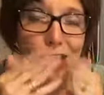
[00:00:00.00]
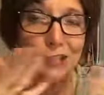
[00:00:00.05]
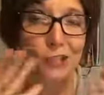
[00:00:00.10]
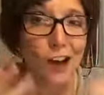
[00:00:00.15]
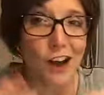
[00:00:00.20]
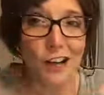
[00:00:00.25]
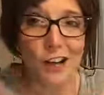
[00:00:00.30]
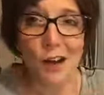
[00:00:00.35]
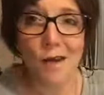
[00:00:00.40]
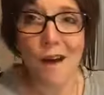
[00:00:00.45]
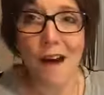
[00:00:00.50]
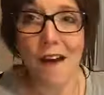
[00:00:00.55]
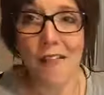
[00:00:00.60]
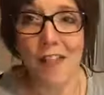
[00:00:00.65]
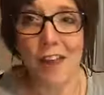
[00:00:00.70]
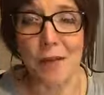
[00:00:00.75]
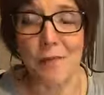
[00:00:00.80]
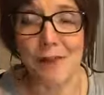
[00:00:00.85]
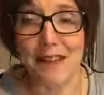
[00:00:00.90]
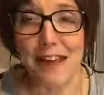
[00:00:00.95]
Y'all go
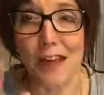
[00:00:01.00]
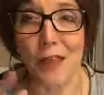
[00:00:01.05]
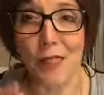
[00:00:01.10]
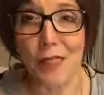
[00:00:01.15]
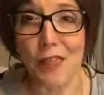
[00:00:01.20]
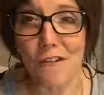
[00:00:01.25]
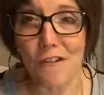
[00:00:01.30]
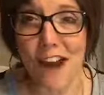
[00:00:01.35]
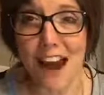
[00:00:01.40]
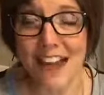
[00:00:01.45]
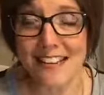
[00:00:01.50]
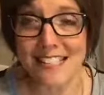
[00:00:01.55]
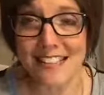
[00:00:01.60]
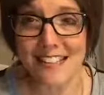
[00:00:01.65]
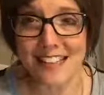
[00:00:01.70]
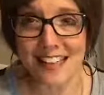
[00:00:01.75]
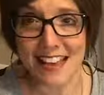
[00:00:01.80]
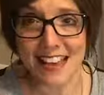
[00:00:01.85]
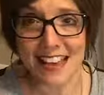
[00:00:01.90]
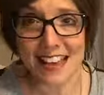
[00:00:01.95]
out there, be a threat
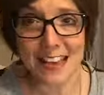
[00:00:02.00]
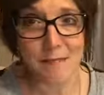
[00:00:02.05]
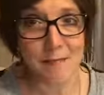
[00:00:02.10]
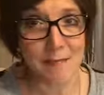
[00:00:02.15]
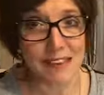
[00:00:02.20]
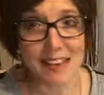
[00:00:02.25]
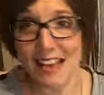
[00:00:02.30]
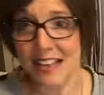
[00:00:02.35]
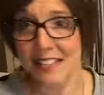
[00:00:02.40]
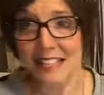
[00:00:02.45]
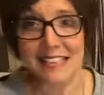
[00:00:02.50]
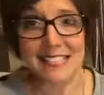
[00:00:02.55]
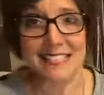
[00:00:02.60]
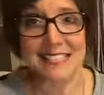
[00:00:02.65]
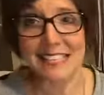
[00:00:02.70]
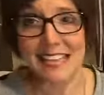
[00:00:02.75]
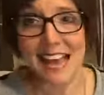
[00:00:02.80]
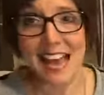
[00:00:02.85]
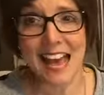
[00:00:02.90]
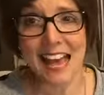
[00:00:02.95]
to the enemy. As I
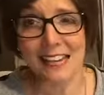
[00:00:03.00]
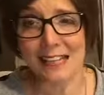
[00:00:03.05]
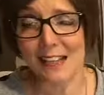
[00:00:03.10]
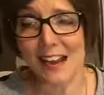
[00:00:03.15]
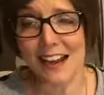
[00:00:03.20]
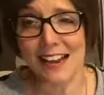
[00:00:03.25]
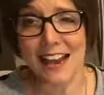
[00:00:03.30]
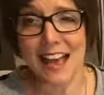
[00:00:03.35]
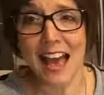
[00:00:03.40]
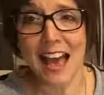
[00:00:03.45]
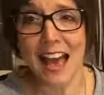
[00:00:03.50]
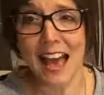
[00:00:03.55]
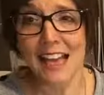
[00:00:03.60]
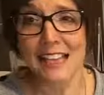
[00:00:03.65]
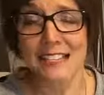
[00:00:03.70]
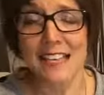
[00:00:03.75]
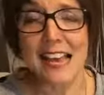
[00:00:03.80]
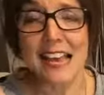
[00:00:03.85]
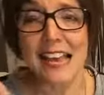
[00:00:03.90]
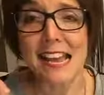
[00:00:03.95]
said, God
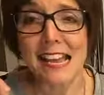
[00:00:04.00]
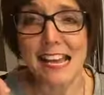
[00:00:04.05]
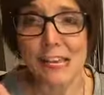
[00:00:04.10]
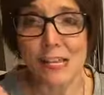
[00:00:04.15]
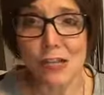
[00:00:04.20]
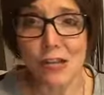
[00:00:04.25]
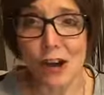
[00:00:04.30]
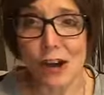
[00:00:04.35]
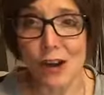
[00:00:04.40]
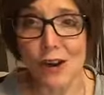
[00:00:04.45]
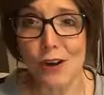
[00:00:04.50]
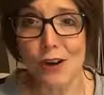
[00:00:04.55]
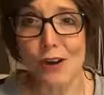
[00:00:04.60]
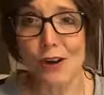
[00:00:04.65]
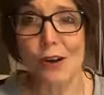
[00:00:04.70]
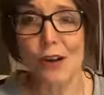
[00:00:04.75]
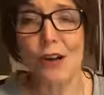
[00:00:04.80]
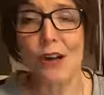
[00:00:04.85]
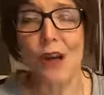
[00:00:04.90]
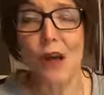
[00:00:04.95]
has
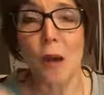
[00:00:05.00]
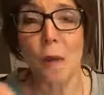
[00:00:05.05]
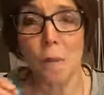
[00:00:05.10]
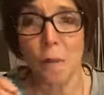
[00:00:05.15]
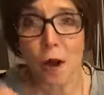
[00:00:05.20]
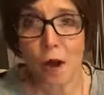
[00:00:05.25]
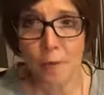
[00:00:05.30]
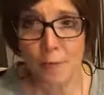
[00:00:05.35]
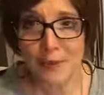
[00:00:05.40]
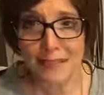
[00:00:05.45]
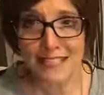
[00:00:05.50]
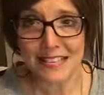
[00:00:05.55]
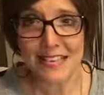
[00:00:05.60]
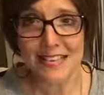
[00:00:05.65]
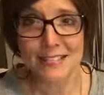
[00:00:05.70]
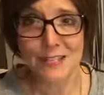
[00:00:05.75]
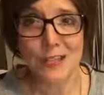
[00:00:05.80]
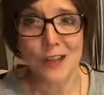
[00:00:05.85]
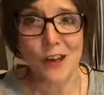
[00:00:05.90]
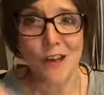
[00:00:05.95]
eternal
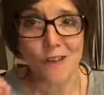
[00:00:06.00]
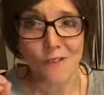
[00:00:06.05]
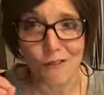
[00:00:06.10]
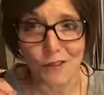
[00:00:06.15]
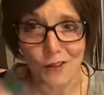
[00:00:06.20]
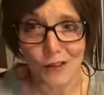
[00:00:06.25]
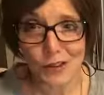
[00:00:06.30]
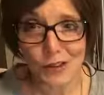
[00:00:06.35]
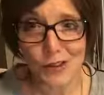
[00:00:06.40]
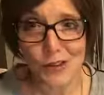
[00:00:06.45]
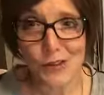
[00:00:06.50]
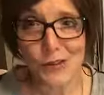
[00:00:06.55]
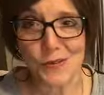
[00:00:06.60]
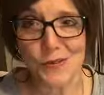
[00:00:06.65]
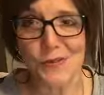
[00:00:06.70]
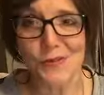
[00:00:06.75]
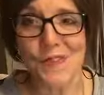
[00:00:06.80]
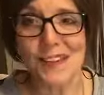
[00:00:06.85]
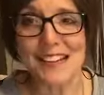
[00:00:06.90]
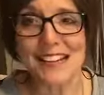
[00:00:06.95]
purposes for
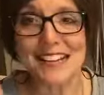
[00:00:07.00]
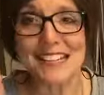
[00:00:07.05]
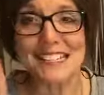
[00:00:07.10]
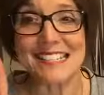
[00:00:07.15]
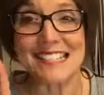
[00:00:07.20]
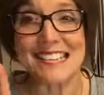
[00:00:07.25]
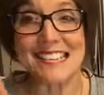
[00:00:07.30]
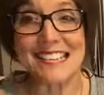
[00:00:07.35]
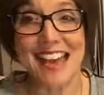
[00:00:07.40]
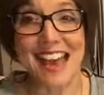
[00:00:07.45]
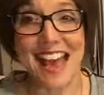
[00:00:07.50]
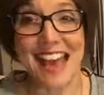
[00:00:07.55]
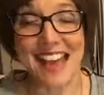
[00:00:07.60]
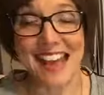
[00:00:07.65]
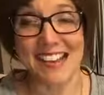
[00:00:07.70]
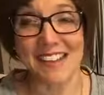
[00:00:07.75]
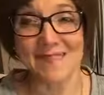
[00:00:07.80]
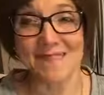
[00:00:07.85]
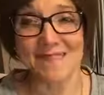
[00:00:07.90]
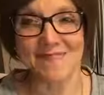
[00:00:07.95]
you
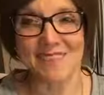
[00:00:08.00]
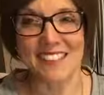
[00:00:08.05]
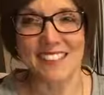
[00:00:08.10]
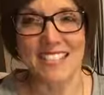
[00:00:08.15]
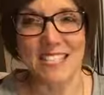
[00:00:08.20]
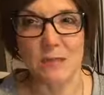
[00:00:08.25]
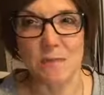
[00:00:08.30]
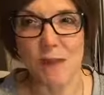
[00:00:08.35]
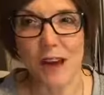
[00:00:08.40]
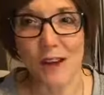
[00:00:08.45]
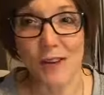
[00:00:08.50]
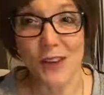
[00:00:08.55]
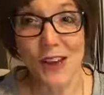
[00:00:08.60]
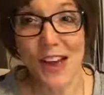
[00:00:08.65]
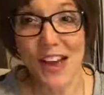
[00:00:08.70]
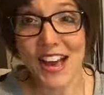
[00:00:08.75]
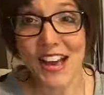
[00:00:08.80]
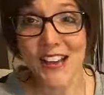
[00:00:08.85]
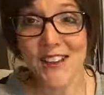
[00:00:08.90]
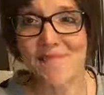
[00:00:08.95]
today. Smell
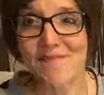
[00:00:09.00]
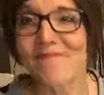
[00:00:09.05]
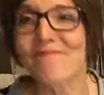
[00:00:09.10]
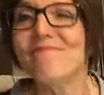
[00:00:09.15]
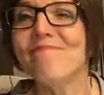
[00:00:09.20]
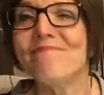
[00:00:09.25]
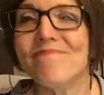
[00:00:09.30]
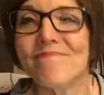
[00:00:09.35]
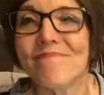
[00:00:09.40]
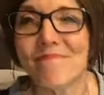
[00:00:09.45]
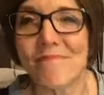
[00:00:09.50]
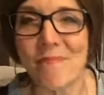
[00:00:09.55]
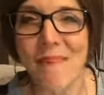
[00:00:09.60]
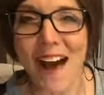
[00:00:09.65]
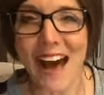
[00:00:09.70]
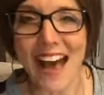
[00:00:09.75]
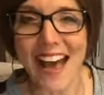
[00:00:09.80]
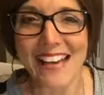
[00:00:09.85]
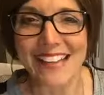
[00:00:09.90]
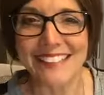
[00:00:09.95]
good.
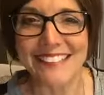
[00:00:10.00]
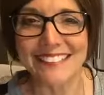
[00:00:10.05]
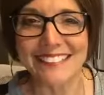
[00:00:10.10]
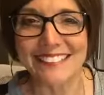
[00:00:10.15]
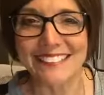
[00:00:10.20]
Bye.